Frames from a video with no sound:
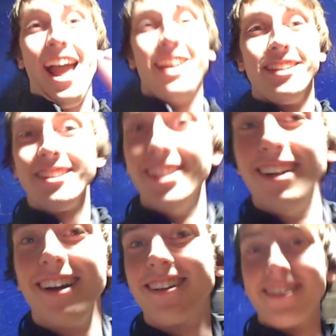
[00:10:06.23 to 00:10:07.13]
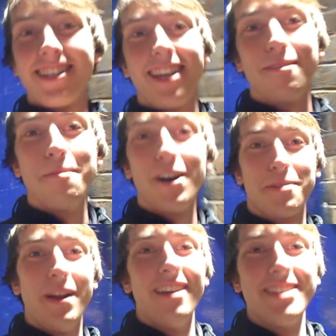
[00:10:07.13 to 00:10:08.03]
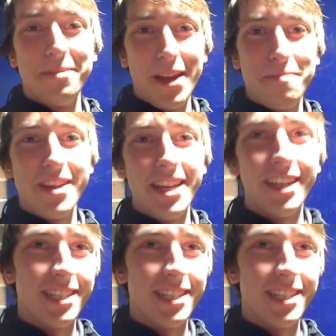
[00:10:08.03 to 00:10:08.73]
And I got to keep the marshmallows he made me eat,